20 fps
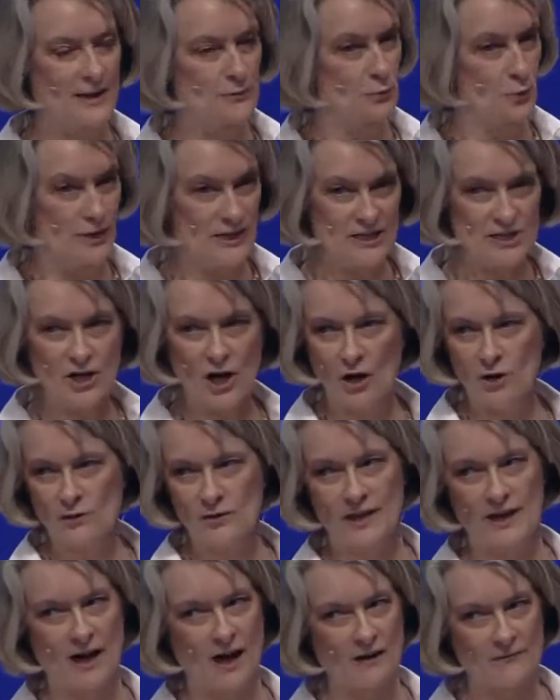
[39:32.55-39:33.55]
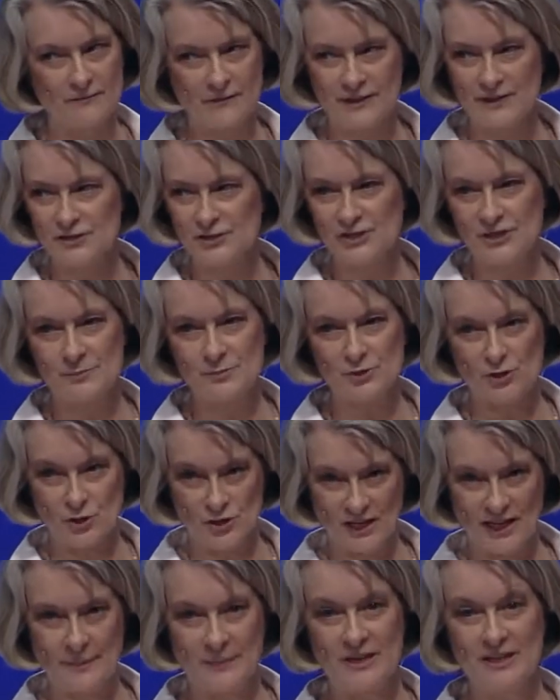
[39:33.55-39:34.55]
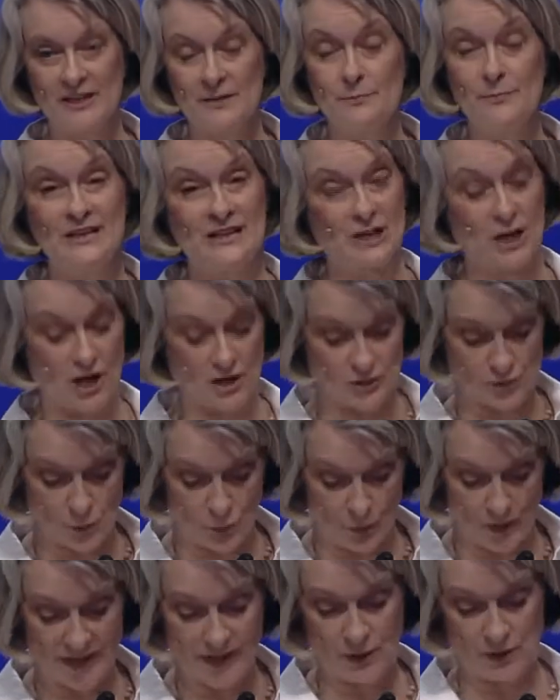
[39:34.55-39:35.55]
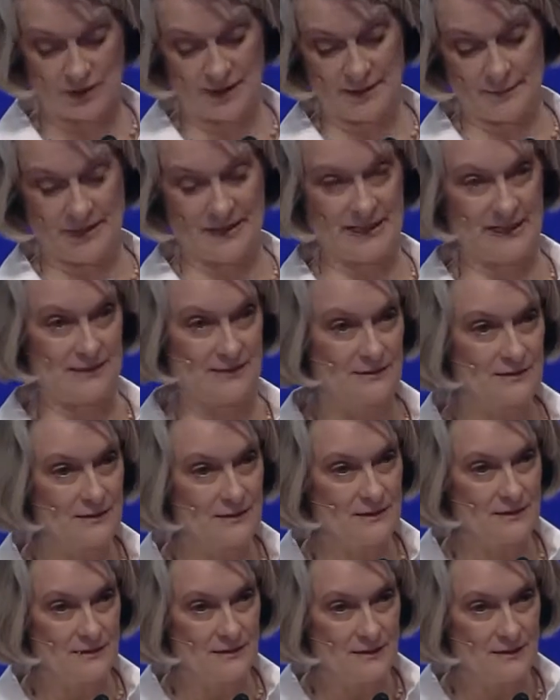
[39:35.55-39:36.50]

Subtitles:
And we know that our friendships are limited because we are limited.